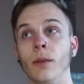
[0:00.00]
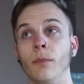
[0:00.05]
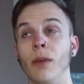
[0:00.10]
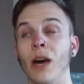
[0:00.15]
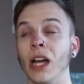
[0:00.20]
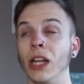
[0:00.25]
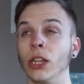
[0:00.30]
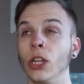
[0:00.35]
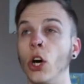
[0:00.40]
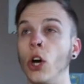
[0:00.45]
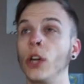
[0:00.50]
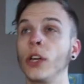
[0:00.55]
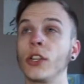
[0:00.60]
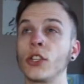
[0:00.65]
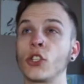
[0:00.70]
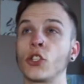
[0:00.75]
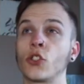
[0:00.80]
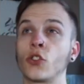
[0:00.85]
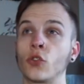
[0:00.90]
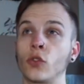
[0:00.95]
My
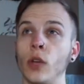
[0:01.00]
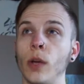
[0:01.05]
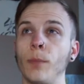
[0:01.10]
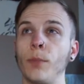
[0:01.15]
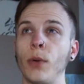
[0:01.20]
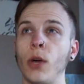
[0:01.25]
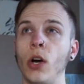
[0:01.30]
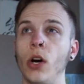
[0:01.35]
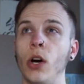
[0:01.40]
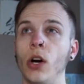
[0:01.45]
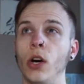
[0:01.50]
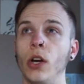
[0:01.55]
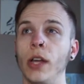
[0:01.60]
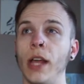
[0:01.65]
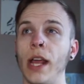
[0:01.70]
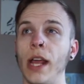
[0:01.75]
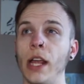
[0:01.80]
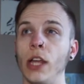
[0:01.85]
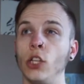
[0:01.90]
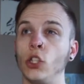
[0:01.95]
longest trip on
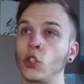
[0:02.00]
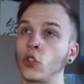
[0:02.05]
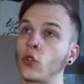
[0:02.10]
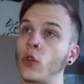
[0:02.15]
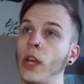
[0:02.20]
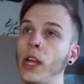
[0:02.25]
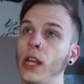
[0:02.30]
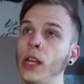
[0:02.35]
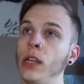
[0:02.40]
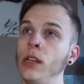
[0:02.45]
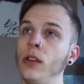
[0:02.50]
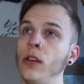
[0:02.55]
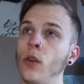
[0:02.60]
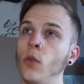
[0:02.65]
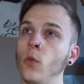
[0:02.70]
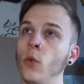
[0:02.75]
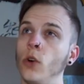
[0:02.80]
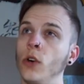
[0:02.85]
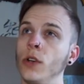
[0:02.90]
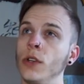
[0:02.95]
a train
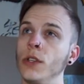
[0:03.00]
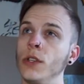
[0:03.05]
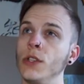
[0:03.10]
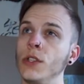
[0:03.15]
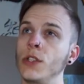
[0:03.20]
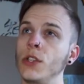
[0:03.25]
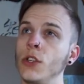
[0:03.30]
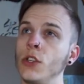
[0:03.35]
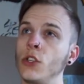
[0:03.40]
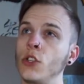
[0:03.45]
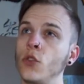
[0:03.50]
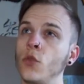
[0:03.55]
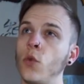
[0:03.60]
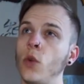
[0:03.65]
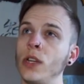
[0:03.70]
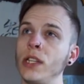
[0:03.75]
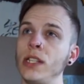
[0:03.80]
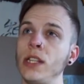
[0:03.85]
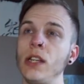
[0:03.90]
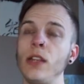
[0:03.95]
was
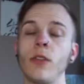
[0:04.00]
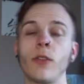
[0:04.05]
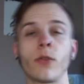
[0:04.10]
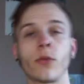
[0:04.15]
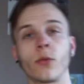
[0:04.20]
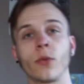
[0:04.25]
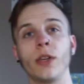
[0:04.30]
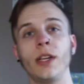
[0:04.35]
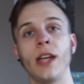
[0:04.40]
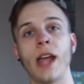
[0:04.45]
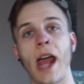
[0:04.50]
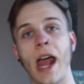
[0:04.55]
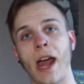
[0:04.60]
23